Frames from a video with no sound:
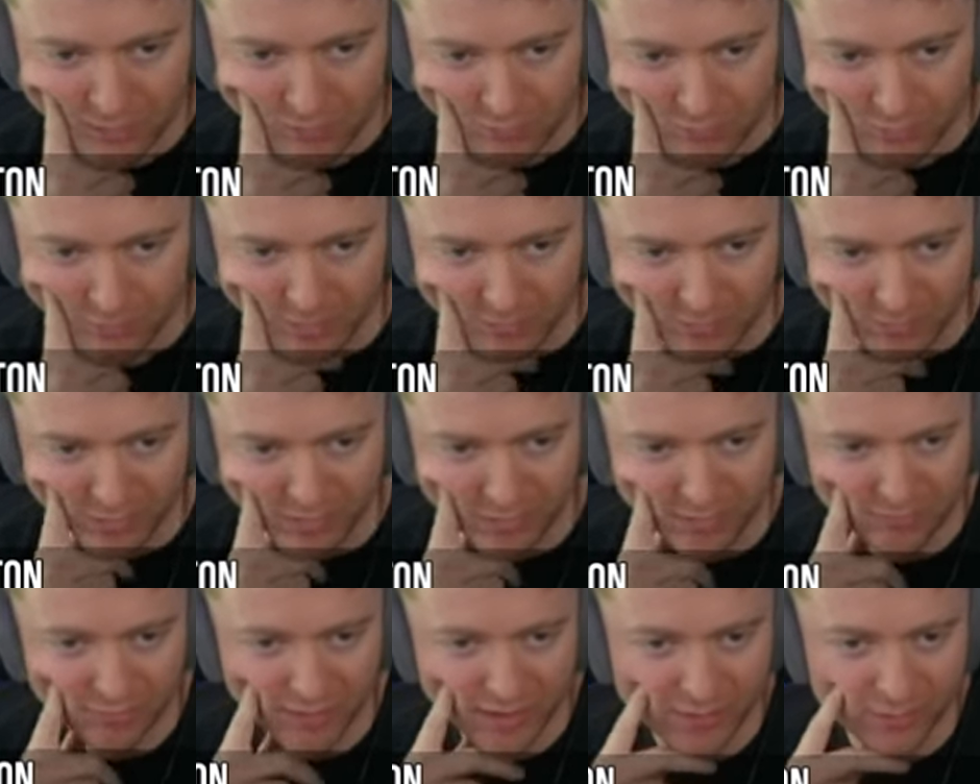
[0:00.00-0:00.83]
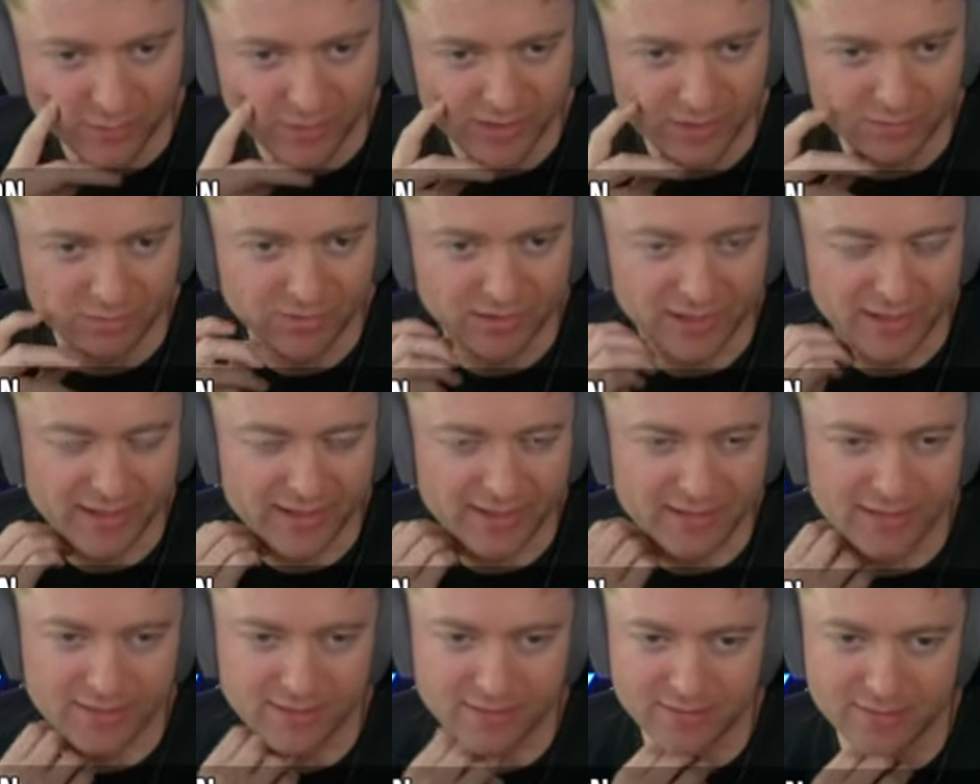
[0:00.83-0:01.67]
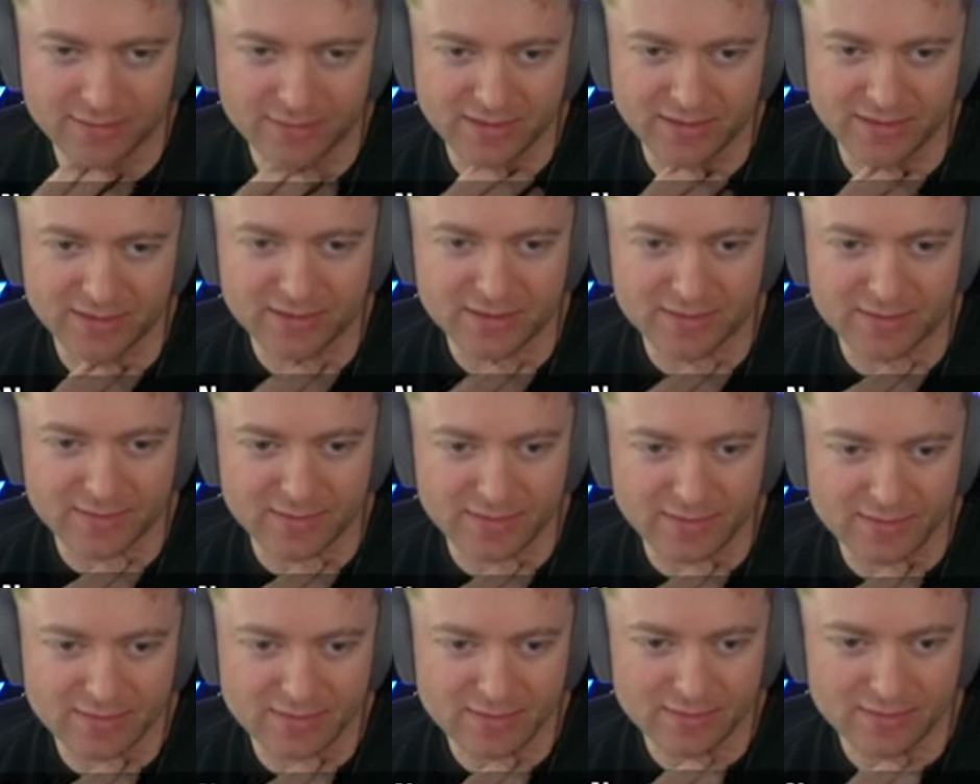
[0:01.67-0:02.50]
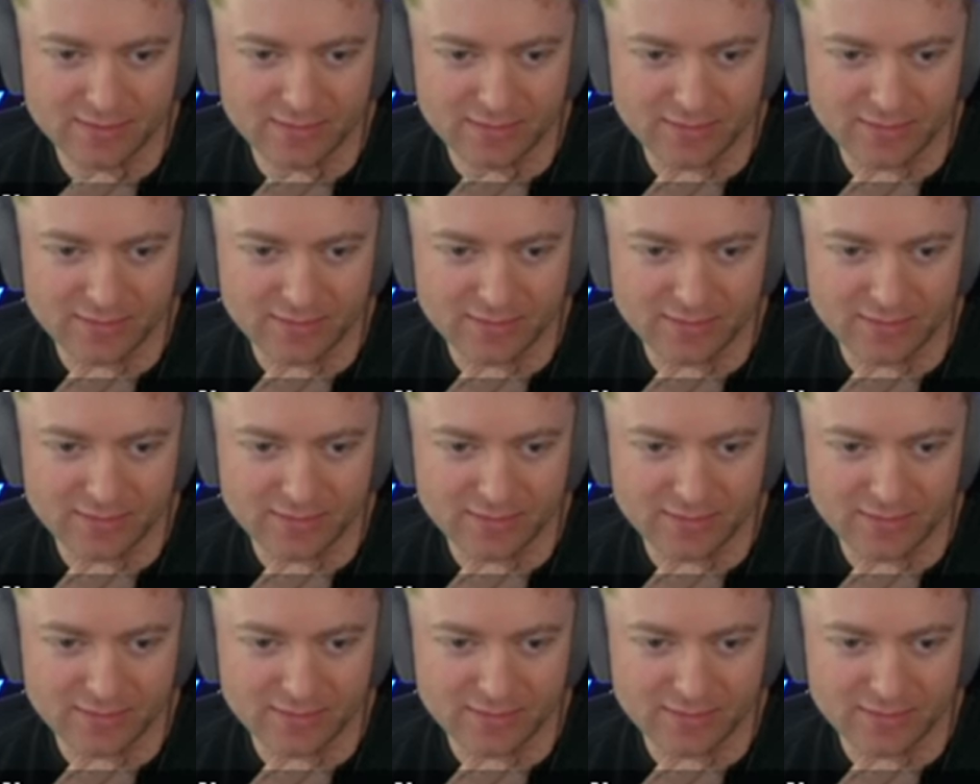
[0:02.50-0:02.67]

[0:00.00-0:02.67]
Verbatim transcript: Remembering the right way to play here is